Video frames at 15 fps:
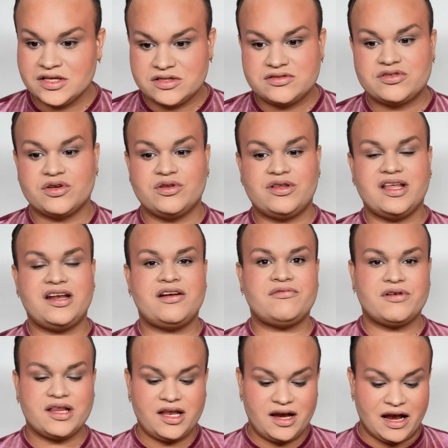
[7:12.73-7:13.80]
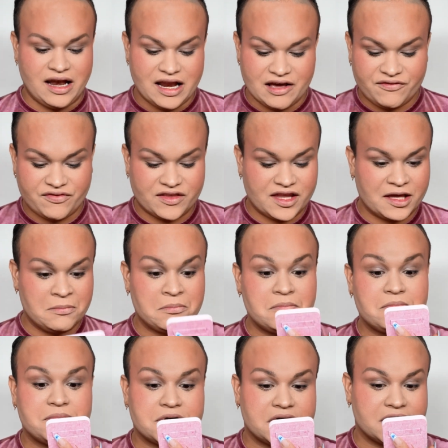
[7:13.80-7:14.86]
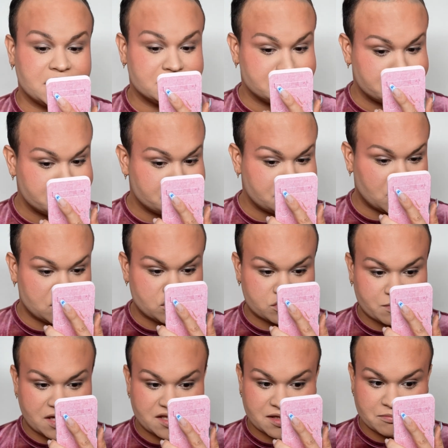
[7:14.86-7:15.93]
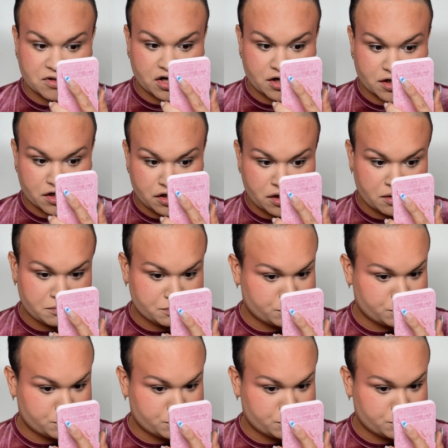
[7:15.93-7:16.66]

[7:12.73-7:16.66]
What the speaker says: So it didn't really lift them, but it just make them darker.